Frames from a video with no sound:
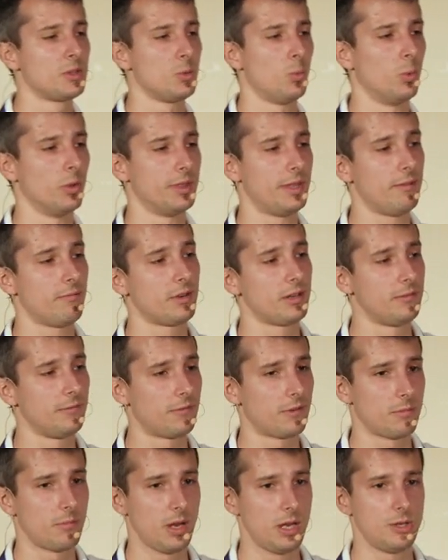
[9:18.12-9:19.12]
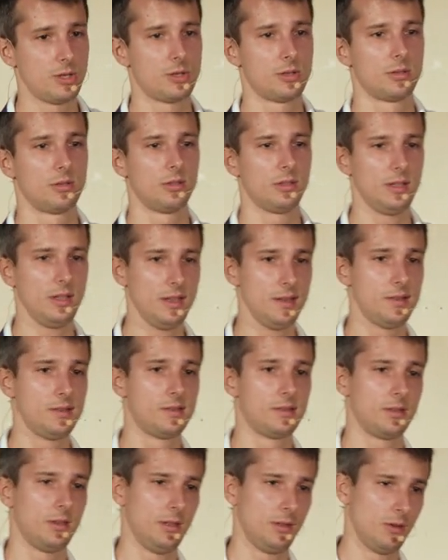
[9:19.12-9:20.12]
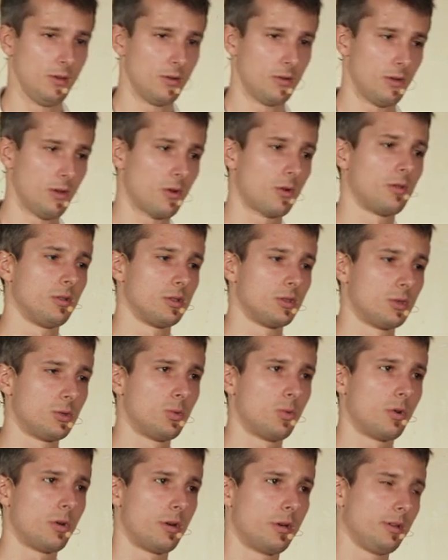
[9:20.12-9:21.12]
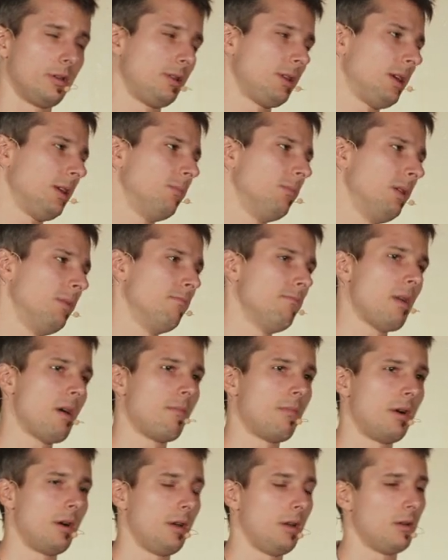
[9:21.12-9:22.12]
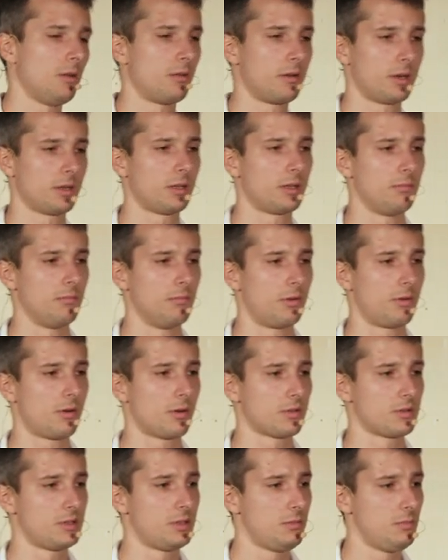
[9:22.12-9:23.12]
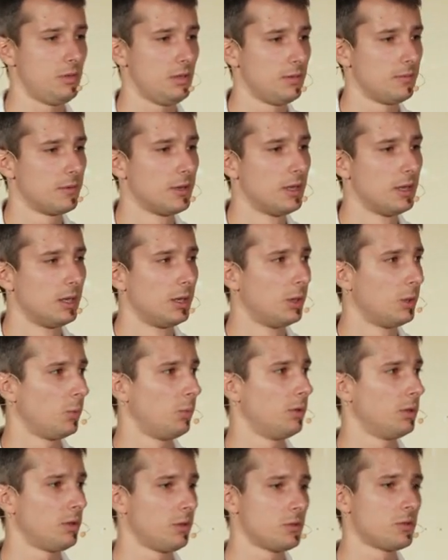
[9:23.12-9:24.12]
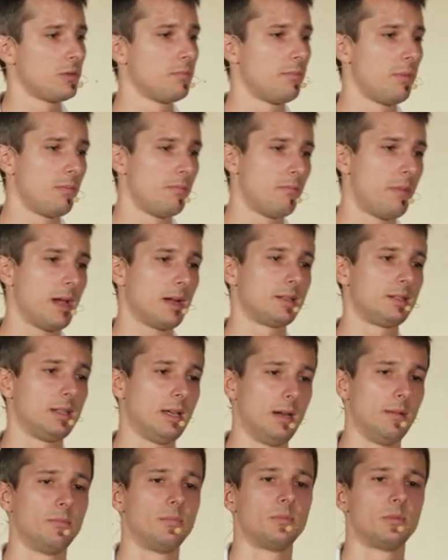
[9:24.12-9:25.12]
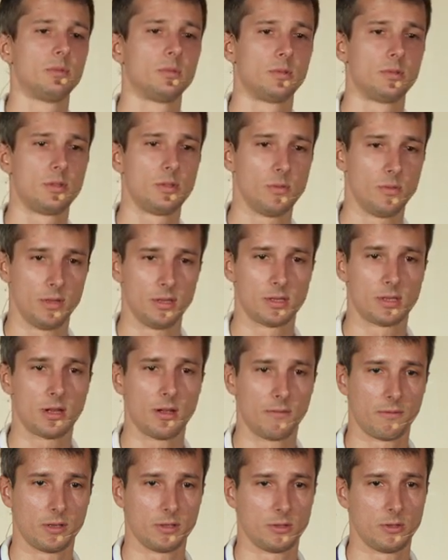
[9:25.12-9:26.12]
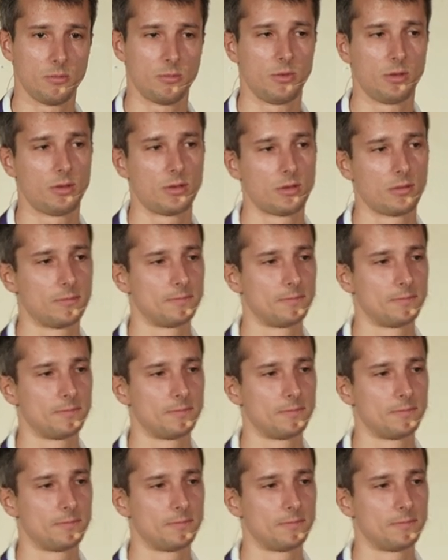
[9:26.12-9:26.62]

So whatever information is in your local store, it can be in memory or it can be RocksDB, will also be backed up to this Kafka topic.